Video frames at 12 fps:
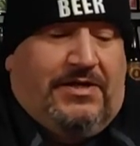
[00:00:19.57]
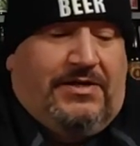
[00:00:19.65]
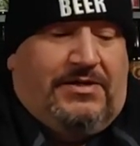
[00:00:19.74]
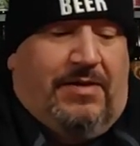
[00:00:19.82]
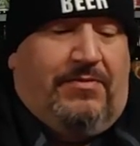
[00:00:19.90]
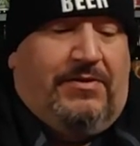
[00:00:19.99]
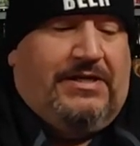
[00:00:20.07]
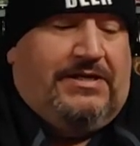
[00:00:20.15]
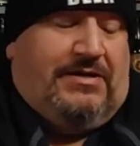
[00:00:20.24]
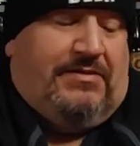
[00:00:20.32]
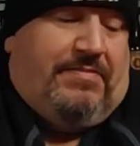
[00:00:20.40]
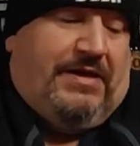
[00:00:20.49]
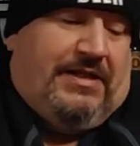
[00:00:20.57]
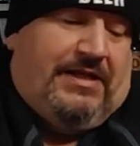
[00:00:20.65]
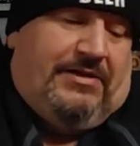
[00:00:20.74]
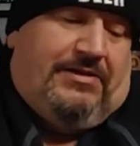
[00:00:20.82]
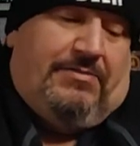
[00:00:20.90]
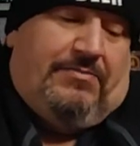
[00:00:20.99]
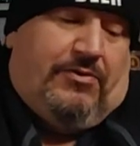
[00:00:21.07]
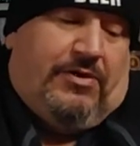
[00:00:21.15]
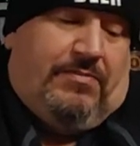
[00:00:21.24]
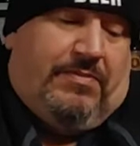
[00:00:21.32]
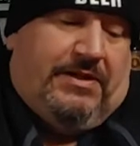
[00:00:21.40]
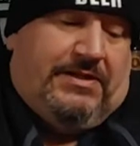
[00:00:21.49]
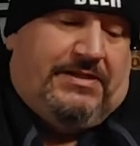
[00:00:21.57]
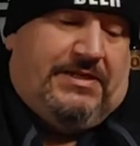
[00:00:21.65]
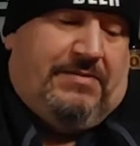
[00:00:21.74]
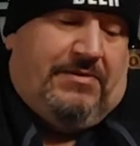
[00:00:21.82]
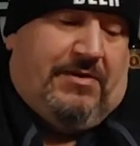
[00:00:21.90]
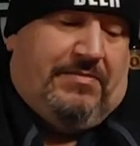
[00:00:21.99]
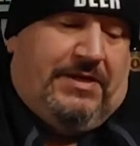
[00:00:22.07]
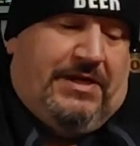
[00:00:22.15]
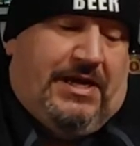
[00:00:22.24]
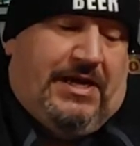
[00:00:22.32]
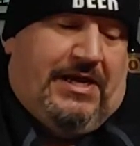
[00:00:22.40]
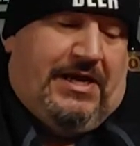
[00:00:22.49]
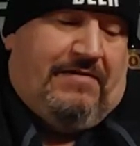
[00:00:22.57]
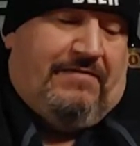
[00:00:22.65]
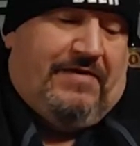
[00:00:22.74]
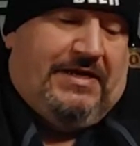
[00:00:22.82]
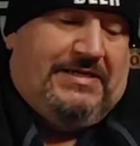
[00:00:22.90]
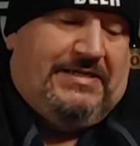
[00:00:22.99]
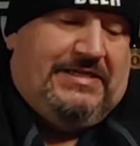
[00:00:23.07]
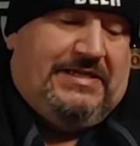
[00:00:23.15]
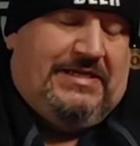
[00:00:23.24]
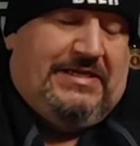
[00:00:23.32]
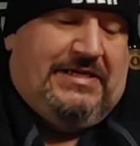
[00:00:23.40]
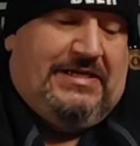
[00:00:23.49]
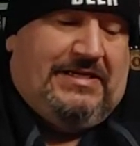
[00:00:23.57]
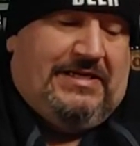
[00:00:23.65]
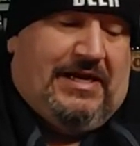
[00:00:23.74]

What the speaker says: Double India Pale Ale, imported by the same company, AFIKIM,